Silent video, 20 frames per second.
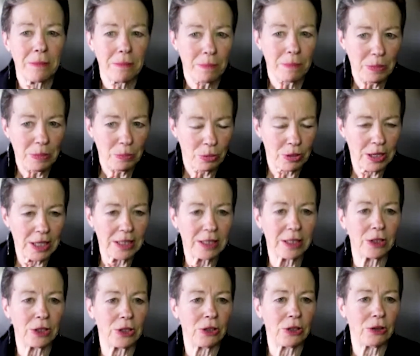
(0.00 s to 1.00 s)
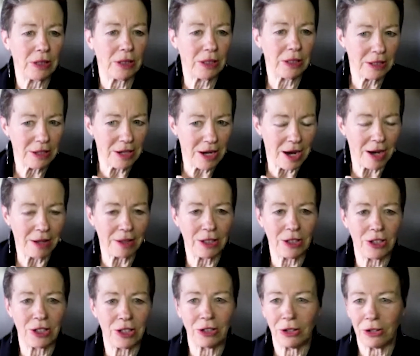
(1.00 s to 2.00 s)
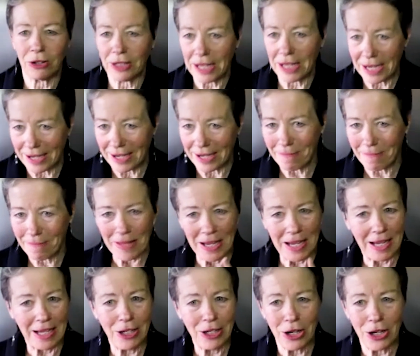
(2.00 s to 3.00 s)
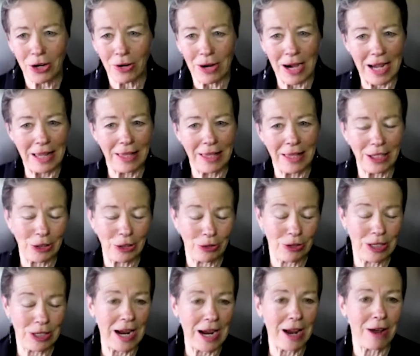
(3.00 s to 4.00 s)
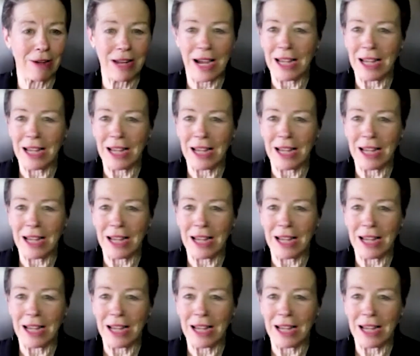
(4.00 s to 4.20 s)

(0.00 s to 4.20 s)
be present to and acknowledge and go, yeah, I know I let you down.